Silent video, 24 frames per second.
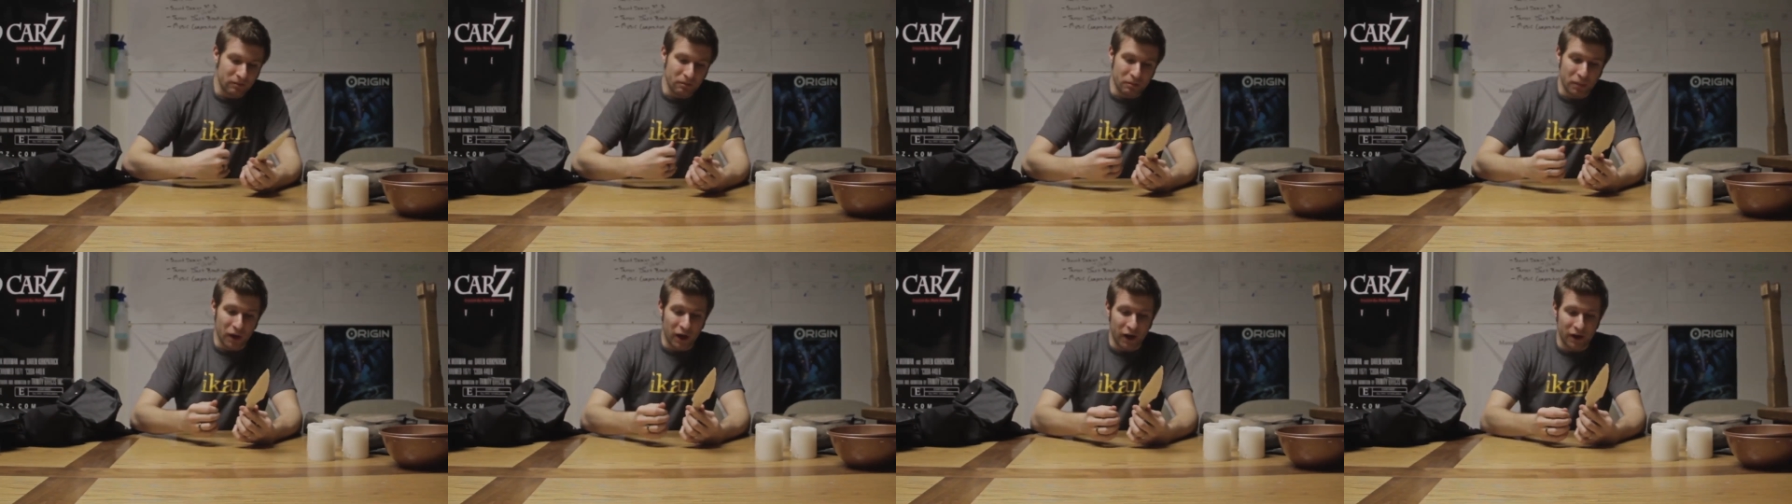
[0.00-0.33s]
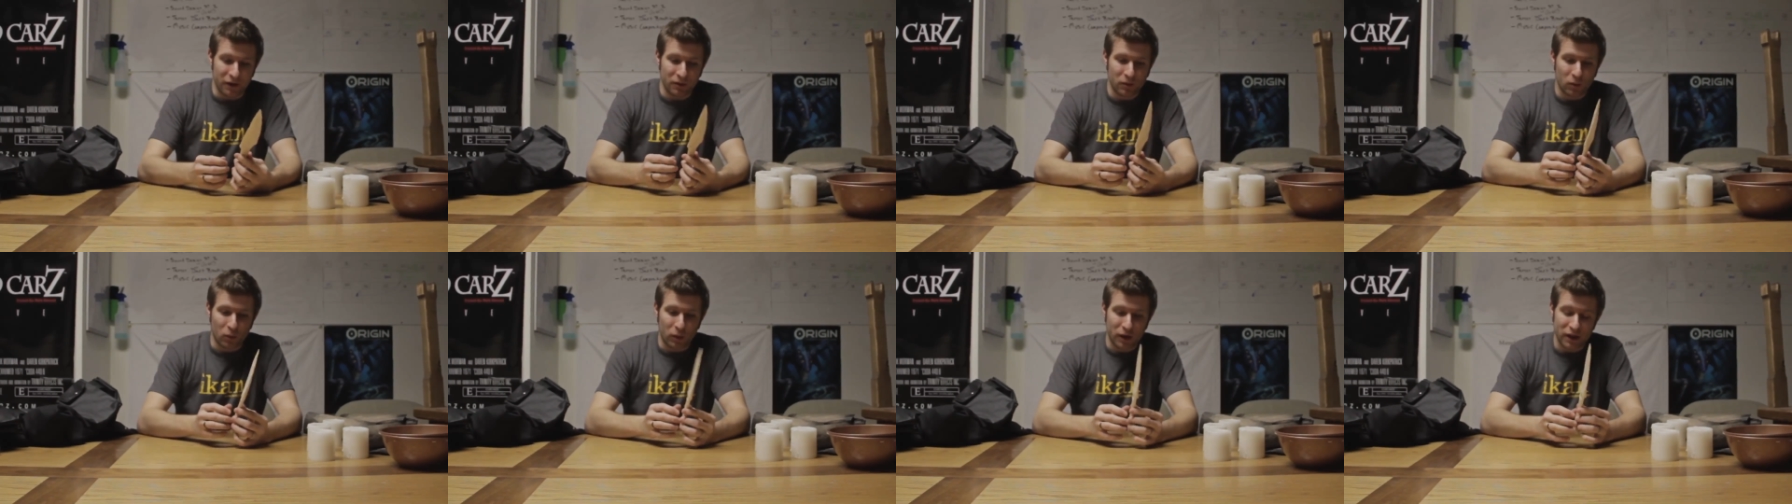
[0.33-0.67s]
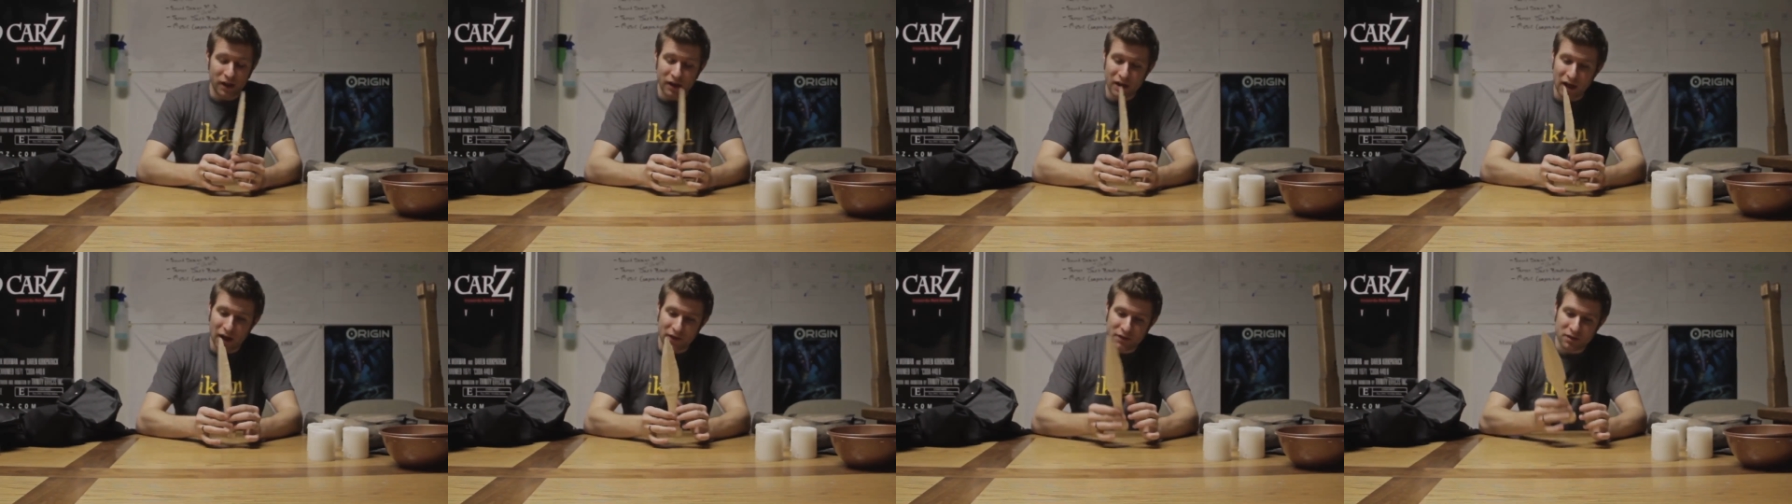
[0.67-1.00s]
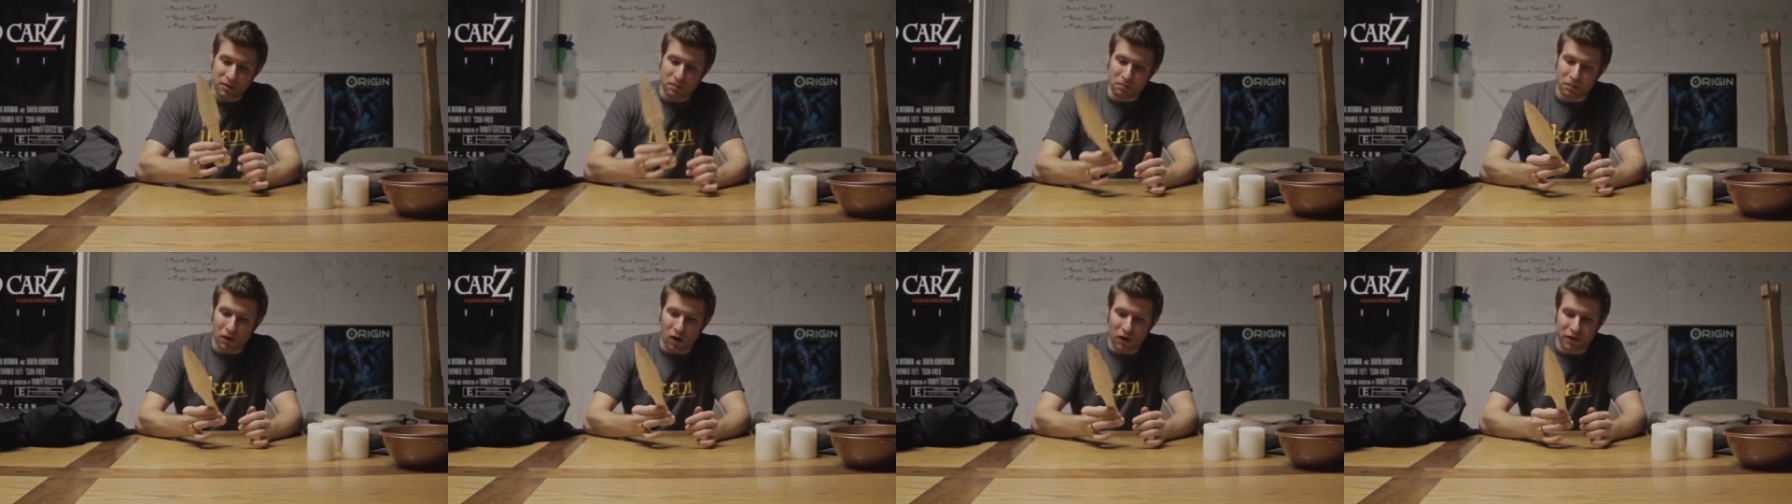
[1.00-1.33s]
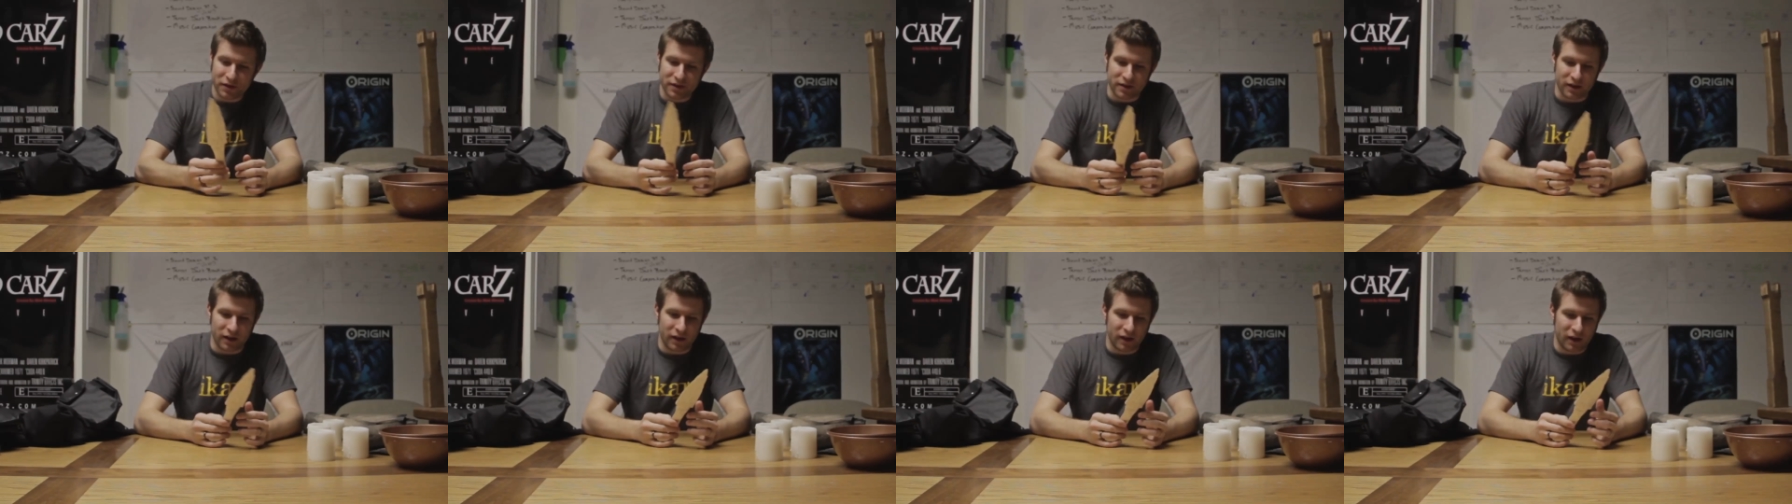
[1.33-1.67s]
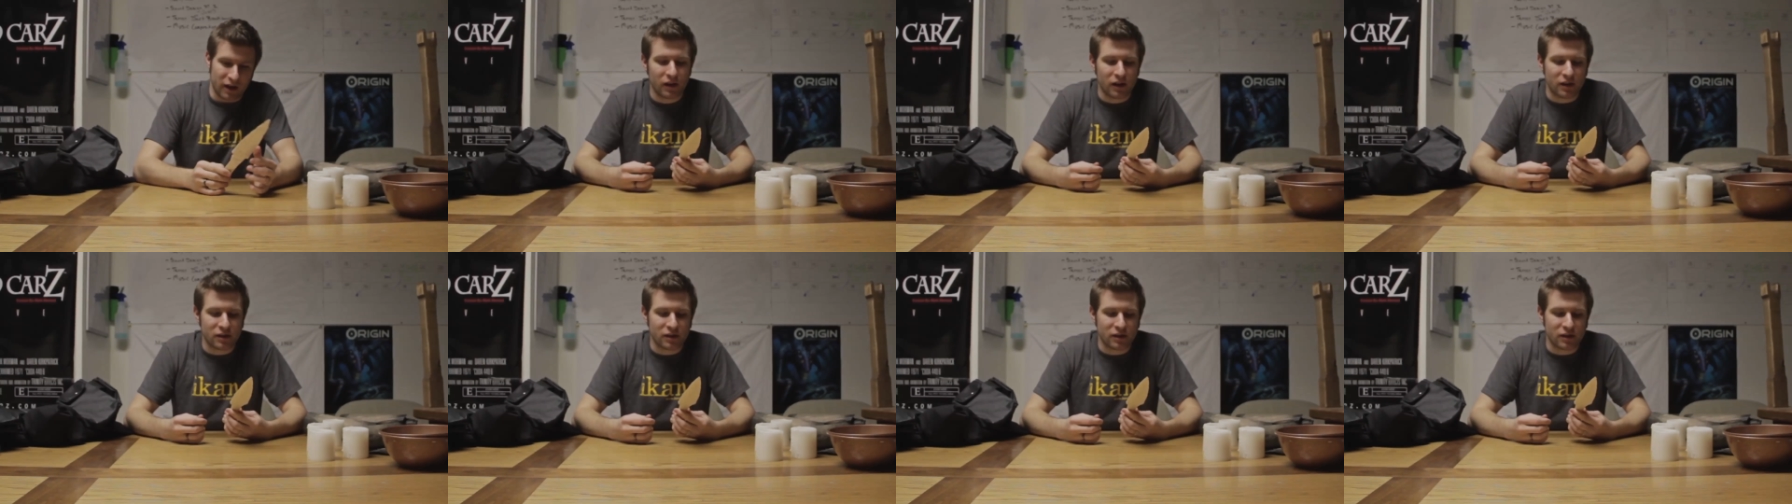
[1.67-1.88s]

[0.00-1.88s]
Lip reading: but we did have some balsa,